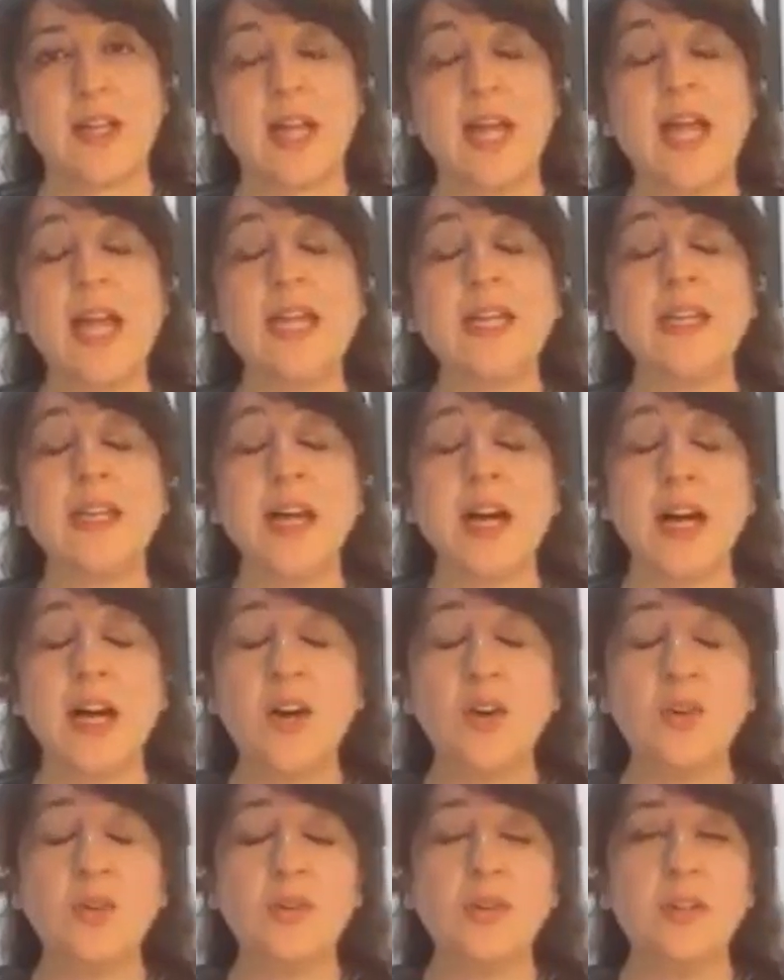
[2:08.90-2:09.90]
And
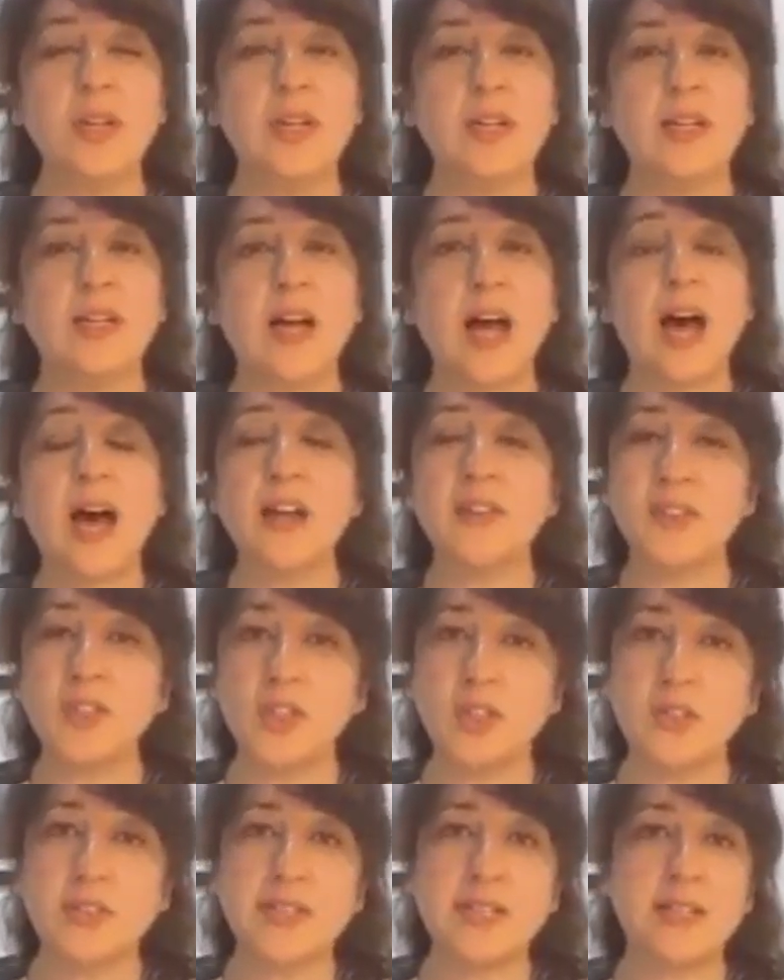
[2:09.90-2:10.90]
now ask
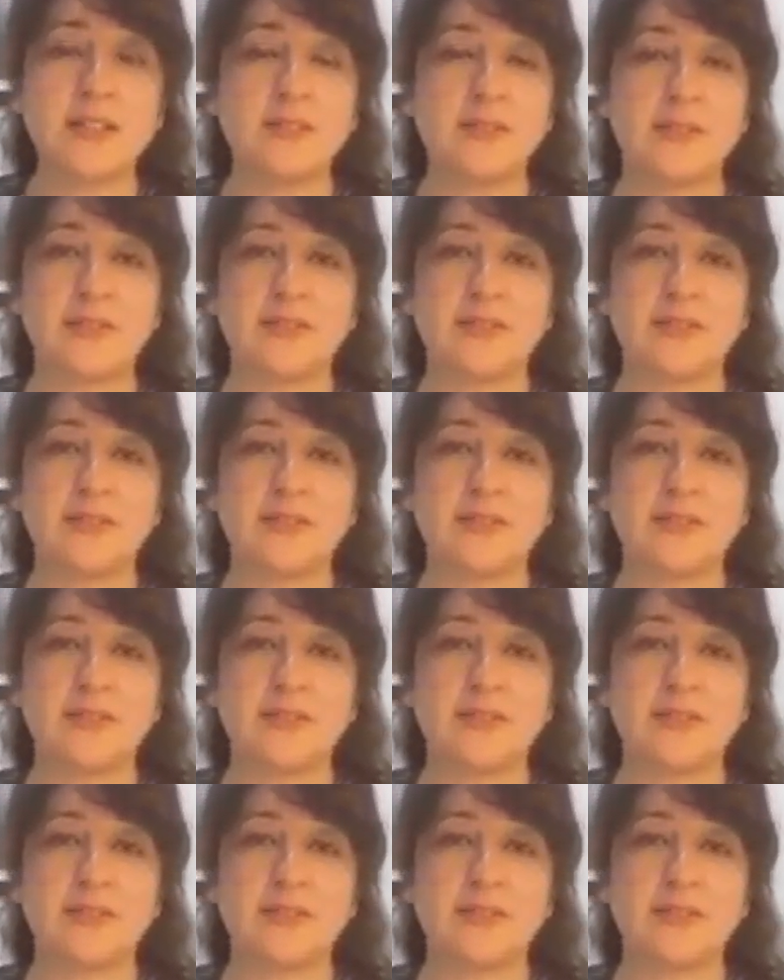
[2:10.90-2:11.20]
yourself